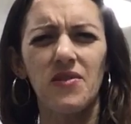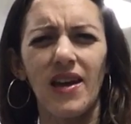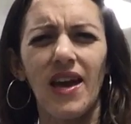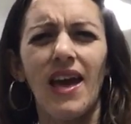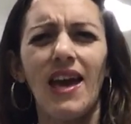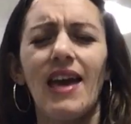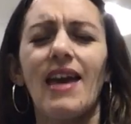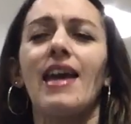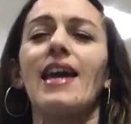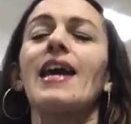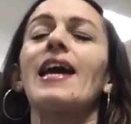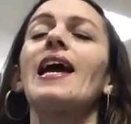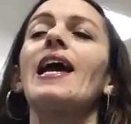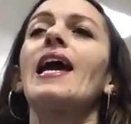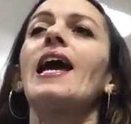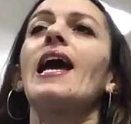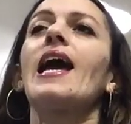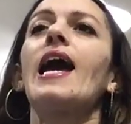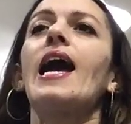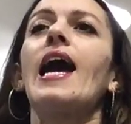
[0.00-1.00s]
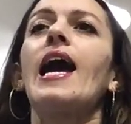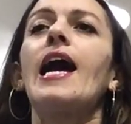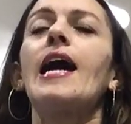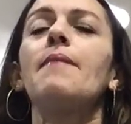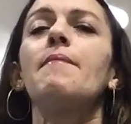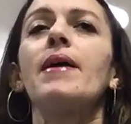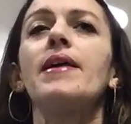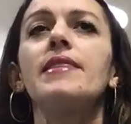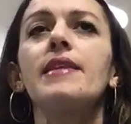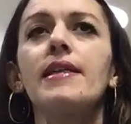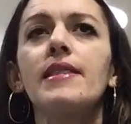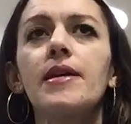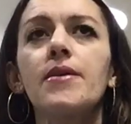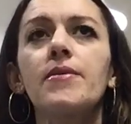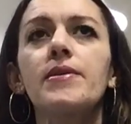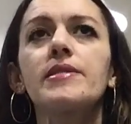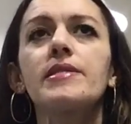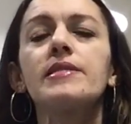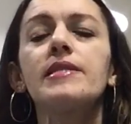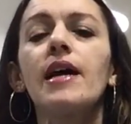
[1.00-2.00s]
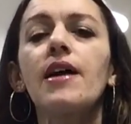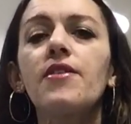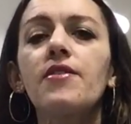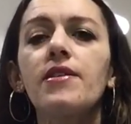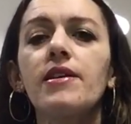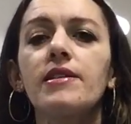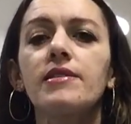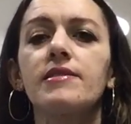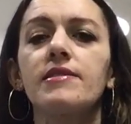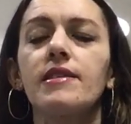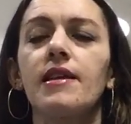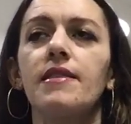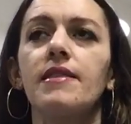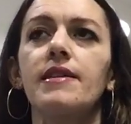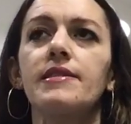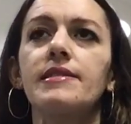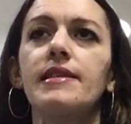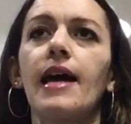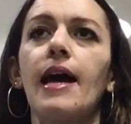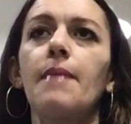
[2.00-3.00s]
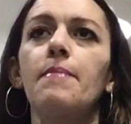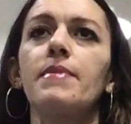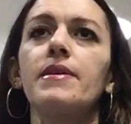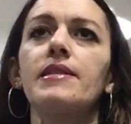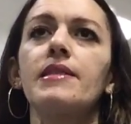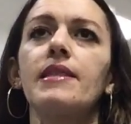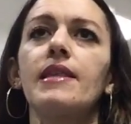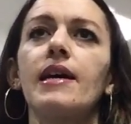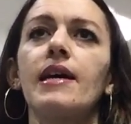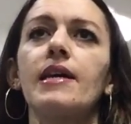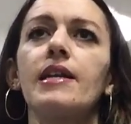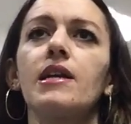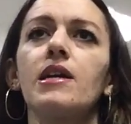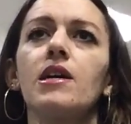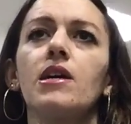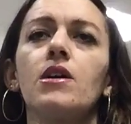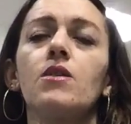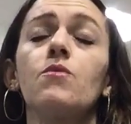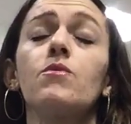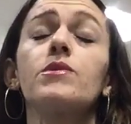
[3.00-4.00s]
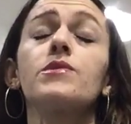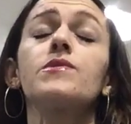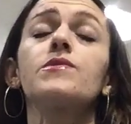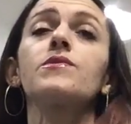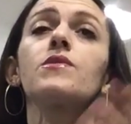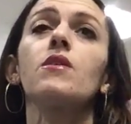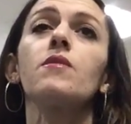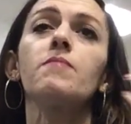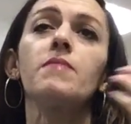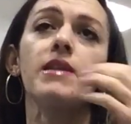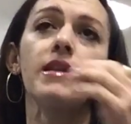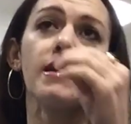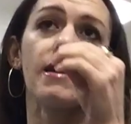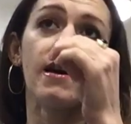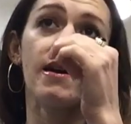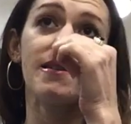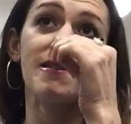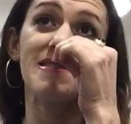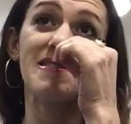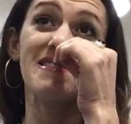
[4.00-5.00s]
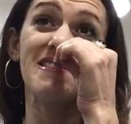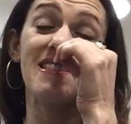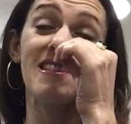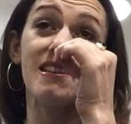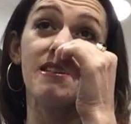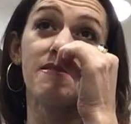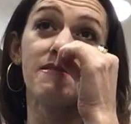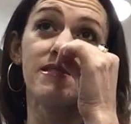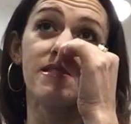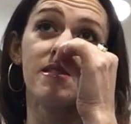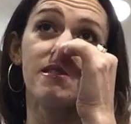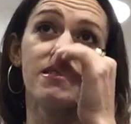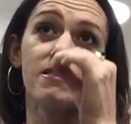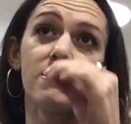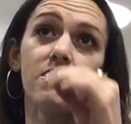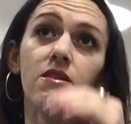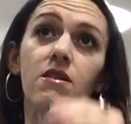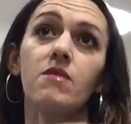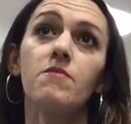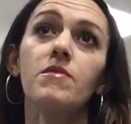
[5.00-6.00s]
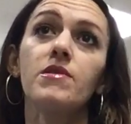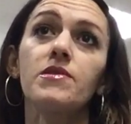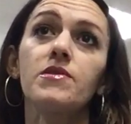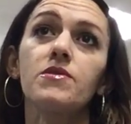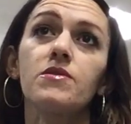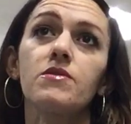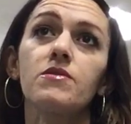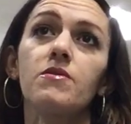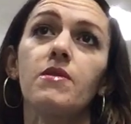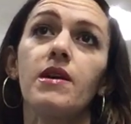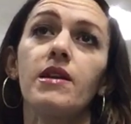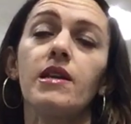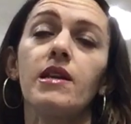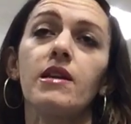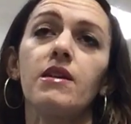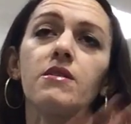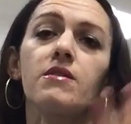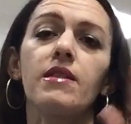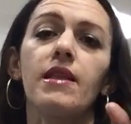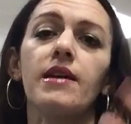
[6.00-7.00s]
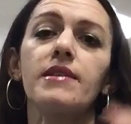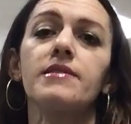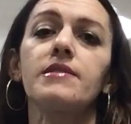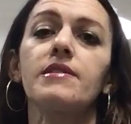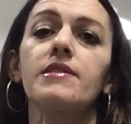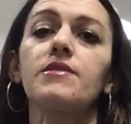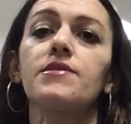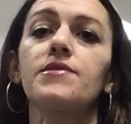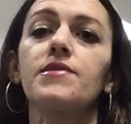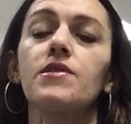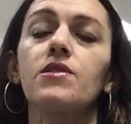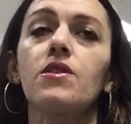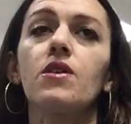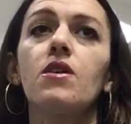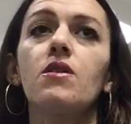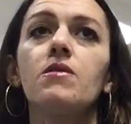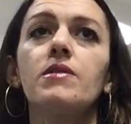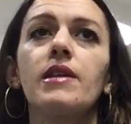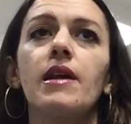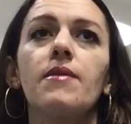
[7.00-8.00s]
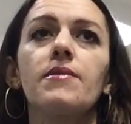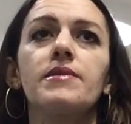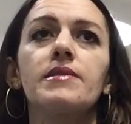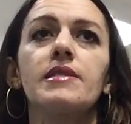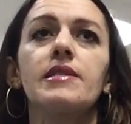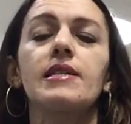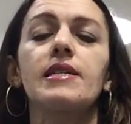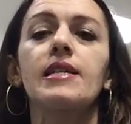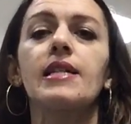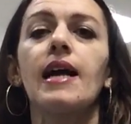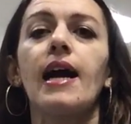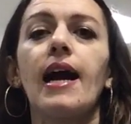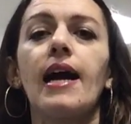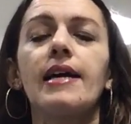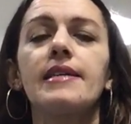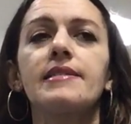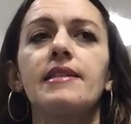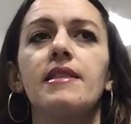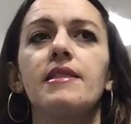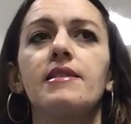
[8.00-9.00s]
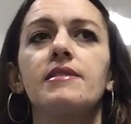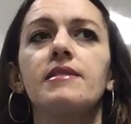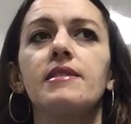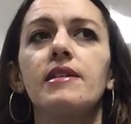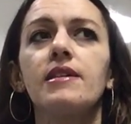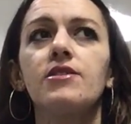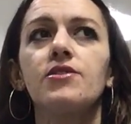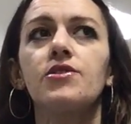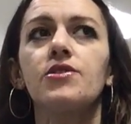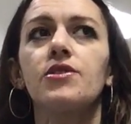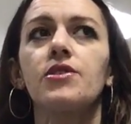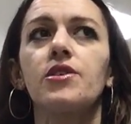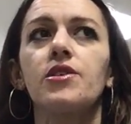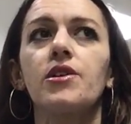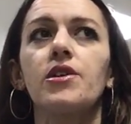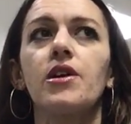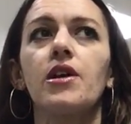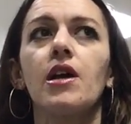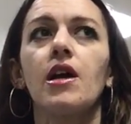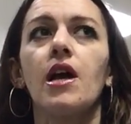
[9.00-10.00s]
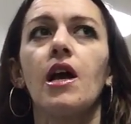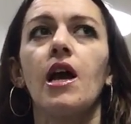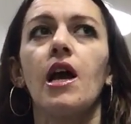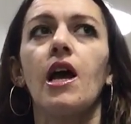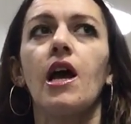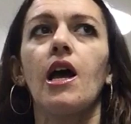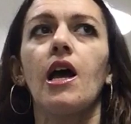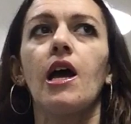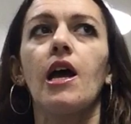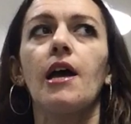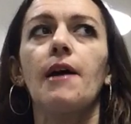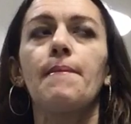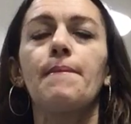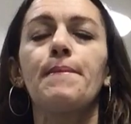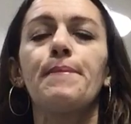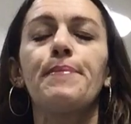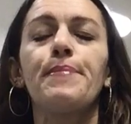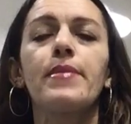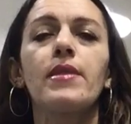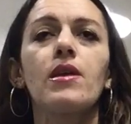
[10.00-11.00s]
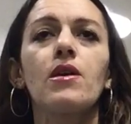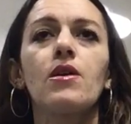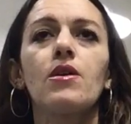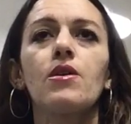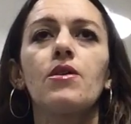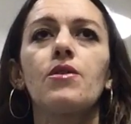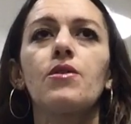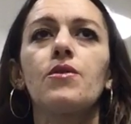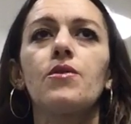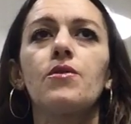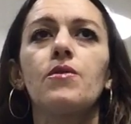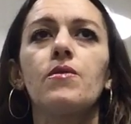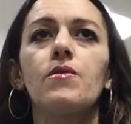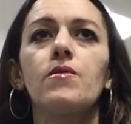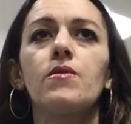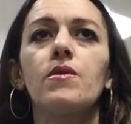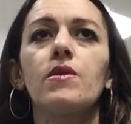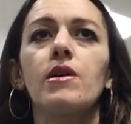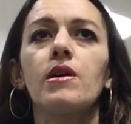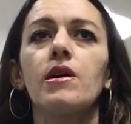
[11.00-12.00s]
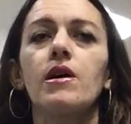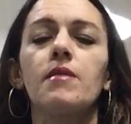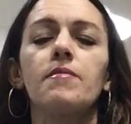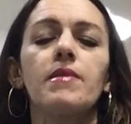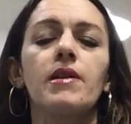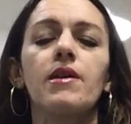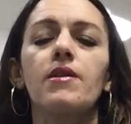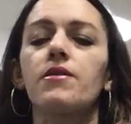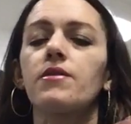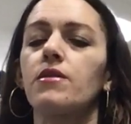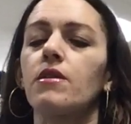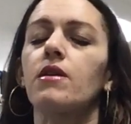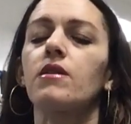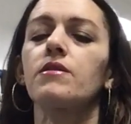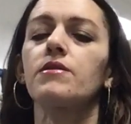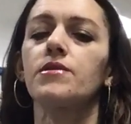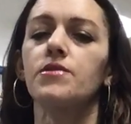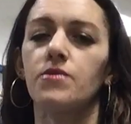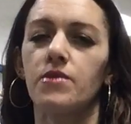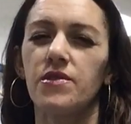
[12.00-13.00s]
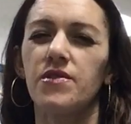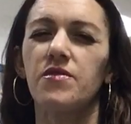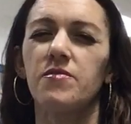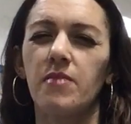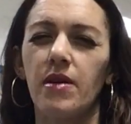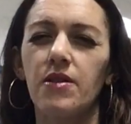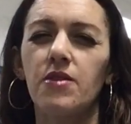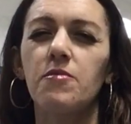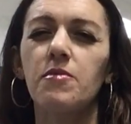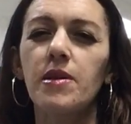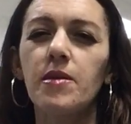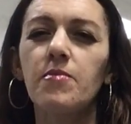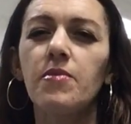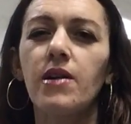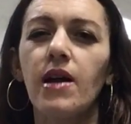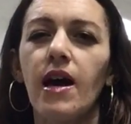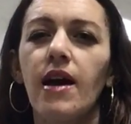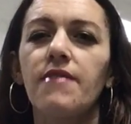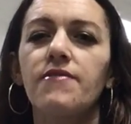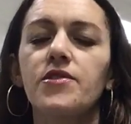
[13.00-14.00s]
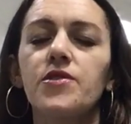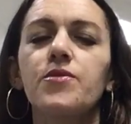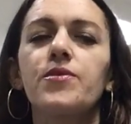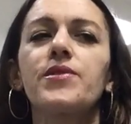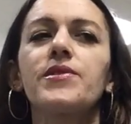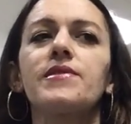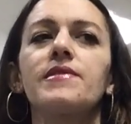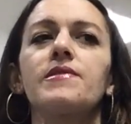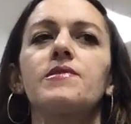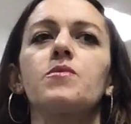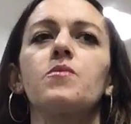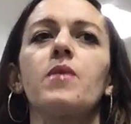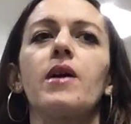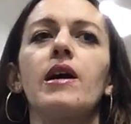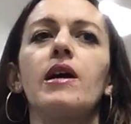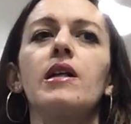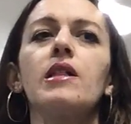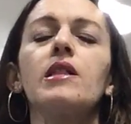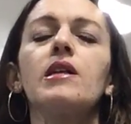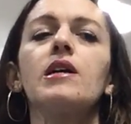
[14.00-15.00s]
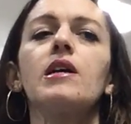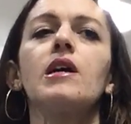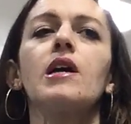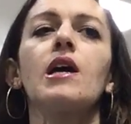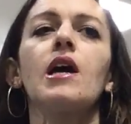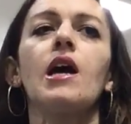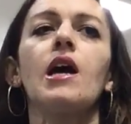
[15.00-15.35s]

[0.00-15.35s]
okay. And then there was another incident that's happened that was so many, honestly, it was almost 20 or less years ago, and I was in a class, and the teacher, I heard horror stories from other people afterwards as well,